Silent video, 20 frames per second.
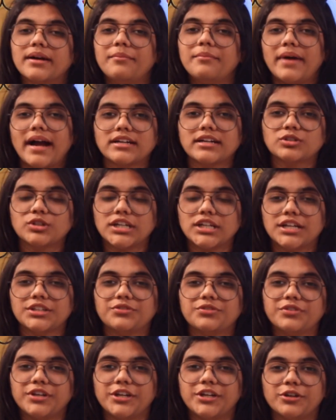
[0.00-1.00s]
Welcome back to
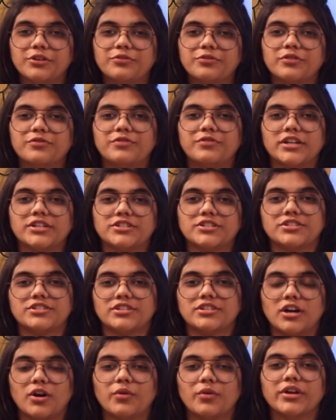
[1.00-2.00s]
another video from
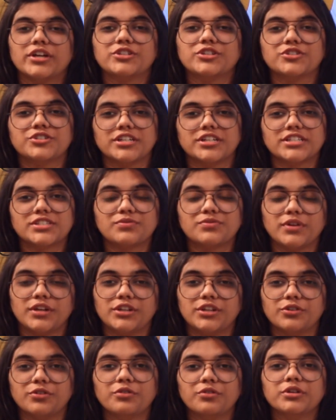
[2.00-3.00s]
Precious Now. In today's
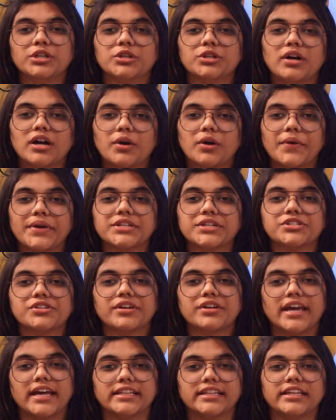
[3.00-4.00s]
video, you are going to
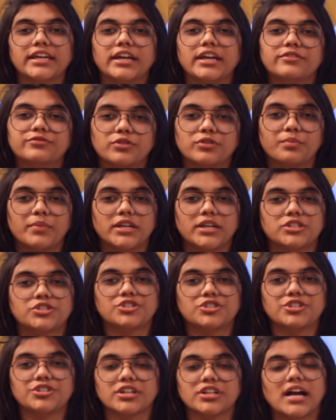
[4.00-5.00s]
get the
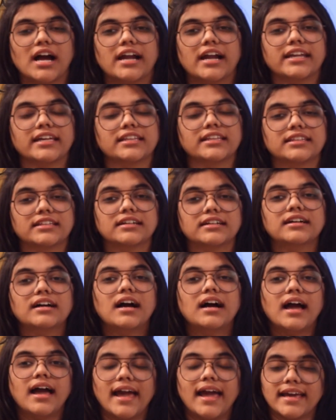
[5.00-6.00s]
information regarding the
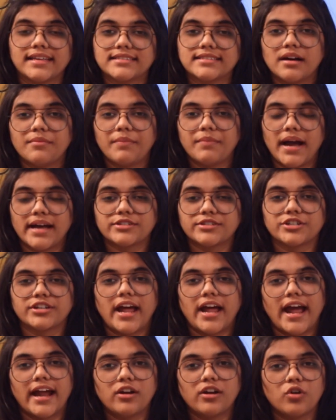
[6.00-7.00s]
exam pattern
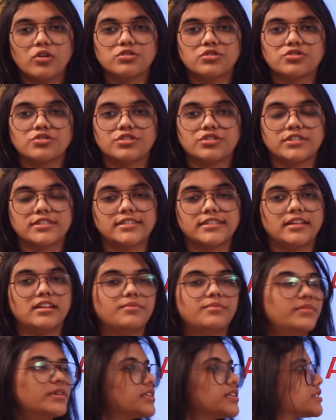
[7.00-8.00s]
and also the
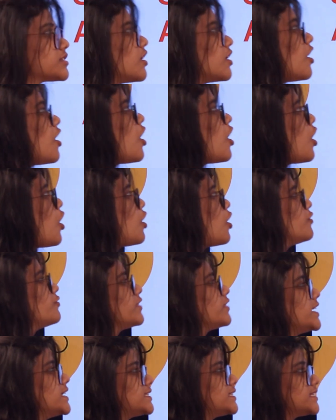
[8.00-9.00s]
syllabus
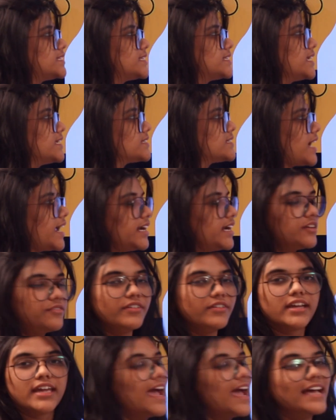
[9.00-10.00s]
of SSC
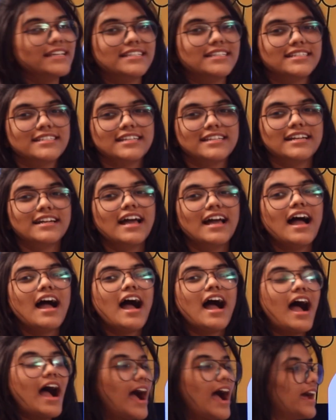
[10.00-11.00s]
Scientific Assistant
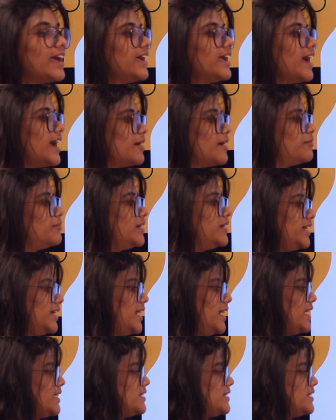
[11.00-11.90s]
IMD